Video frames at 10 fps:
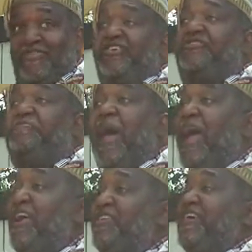to
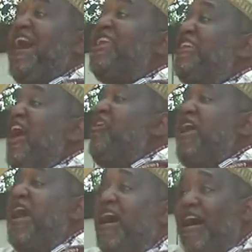Spain, to
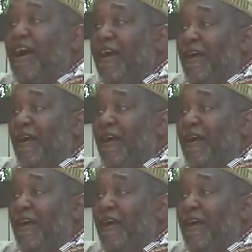Catalonia.